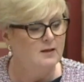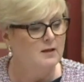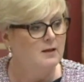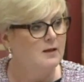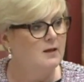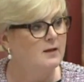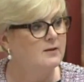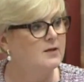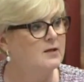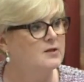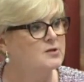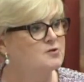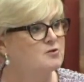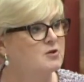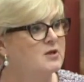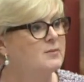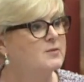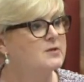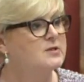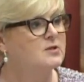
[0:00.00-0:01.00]
And the
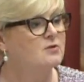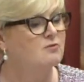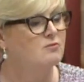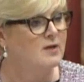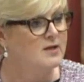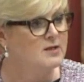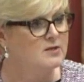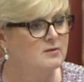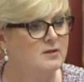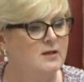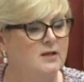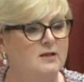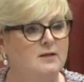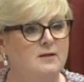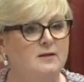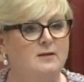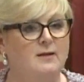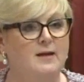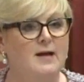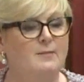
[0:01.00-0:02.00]
extremist rhetoric
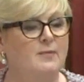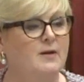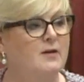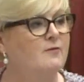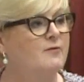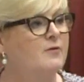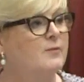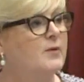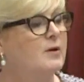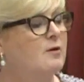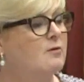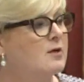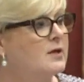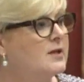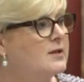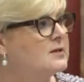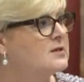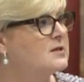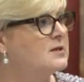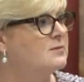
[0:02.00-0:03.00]
coming from the
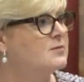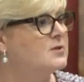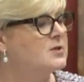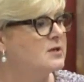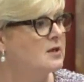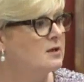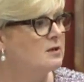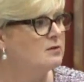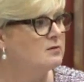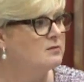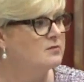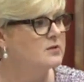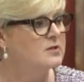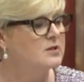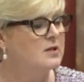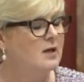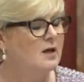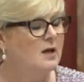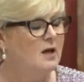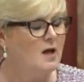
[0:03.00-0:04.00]
Greens themselves
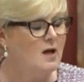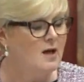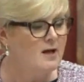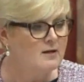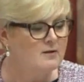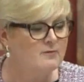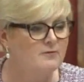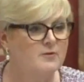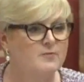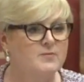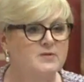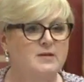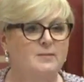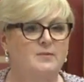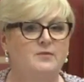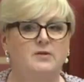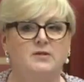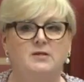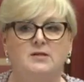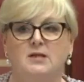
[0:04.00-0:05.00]
and from some
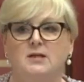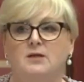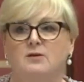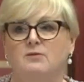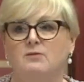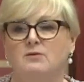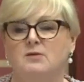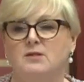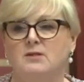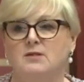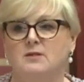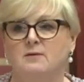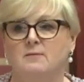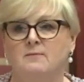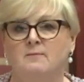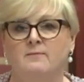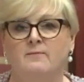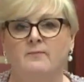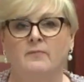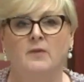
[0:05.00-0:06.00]
of the Teals
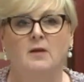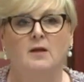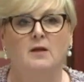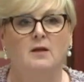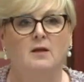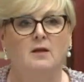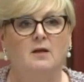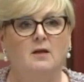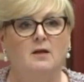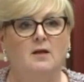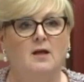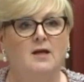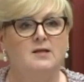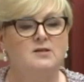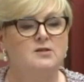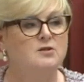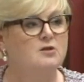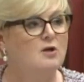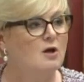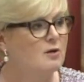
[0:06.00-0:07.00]

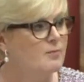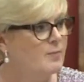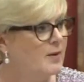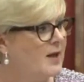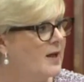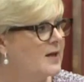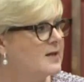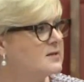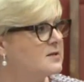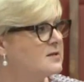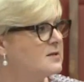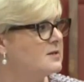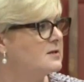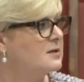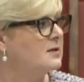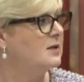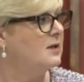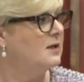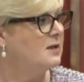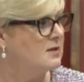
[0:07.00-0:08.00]
has no place
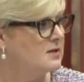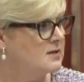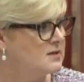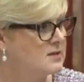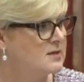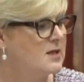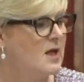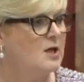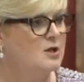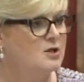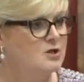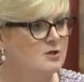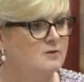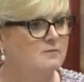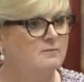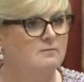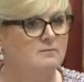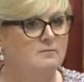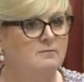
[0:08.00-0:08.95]
in this nation.